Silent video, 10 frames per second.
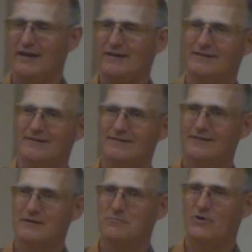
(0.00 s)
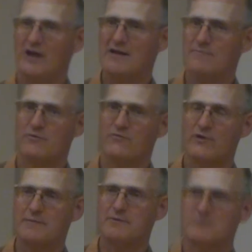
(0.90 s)
said,
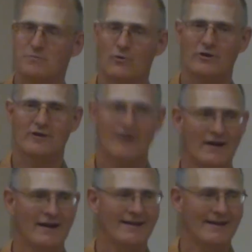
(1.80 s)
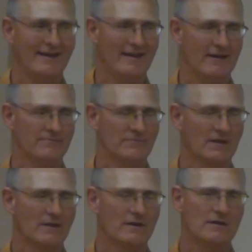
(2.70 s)
before Abraham was born, I am.
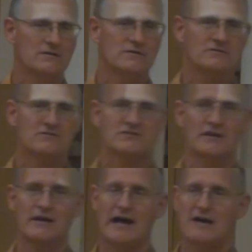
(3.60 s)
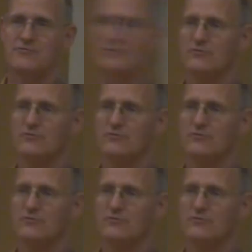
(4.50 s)
Jesus said, I